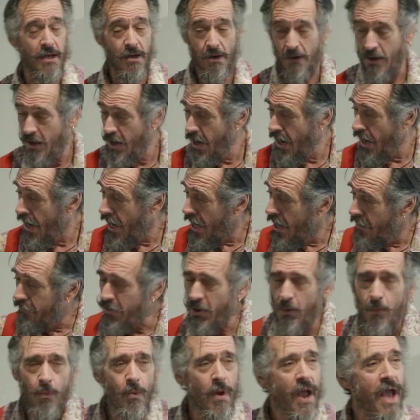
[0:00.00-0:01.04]
here?
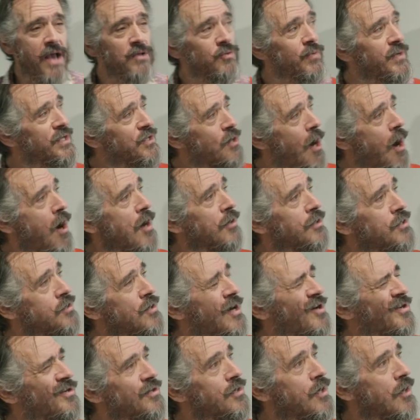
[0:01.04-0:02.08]
But as we talked,
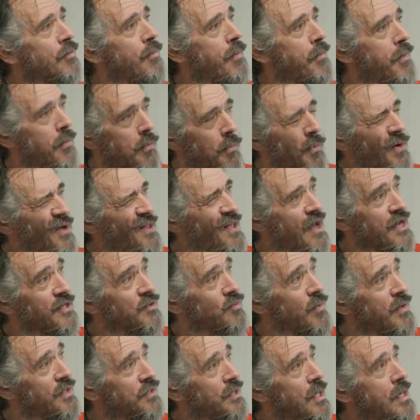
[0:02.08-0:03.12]
what we realized
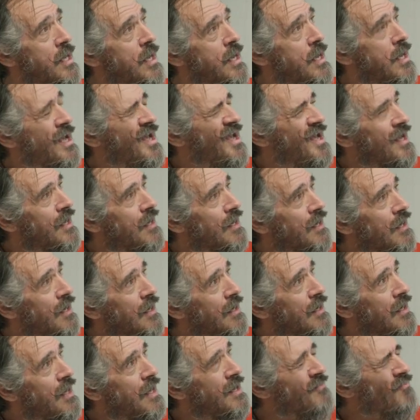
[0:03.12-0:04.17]
was
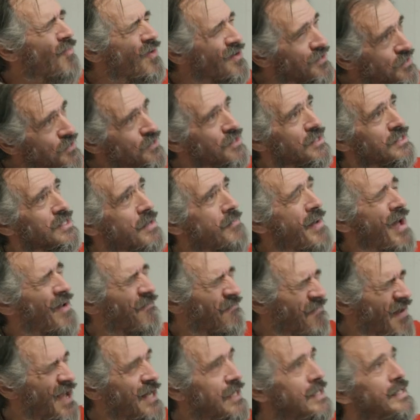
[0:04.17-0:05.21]
it wasn't just
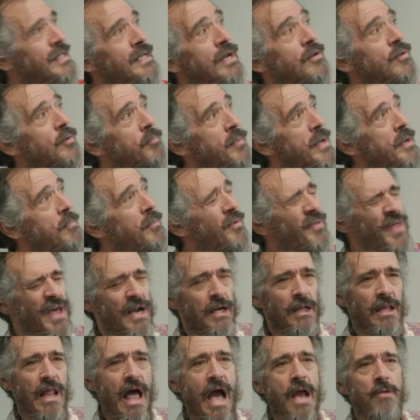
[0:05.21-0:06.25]
about finding the other people that
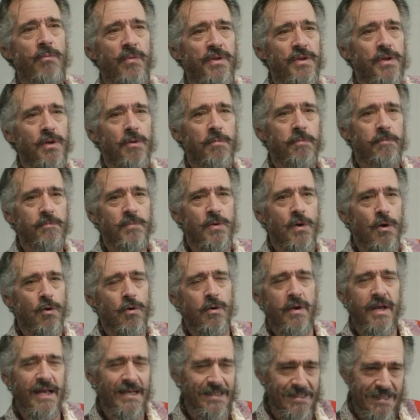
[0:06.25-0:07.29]
align with
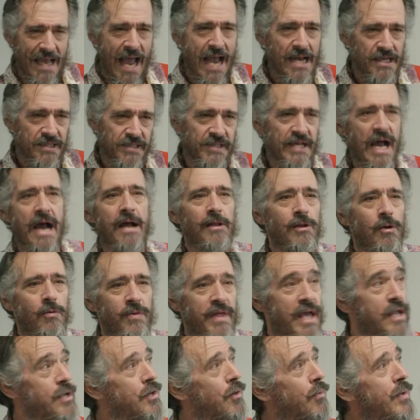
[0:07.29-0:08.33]
your exact silo
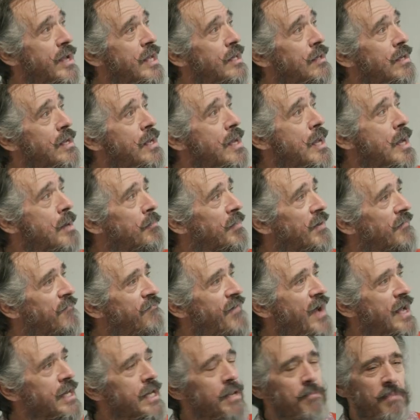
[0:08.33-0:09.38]
that you're in, but
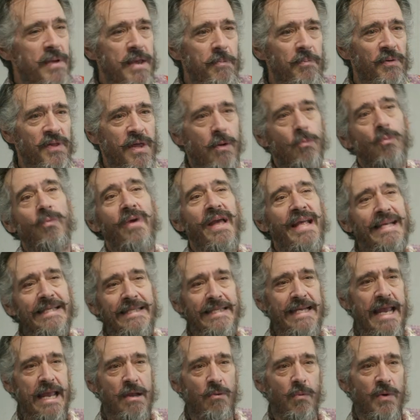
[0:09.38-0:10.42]
finding people that
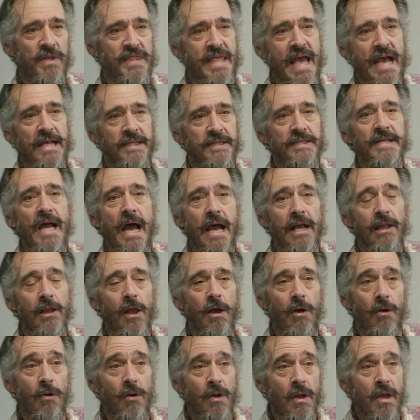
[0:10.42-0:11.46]
resonate with that
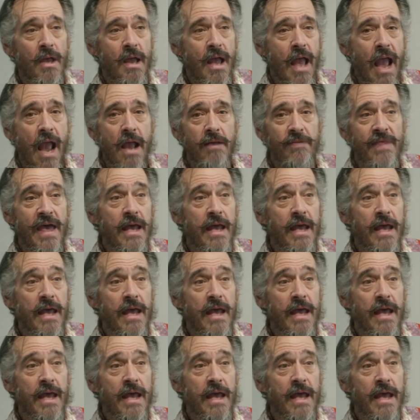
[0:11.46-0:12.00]
silo and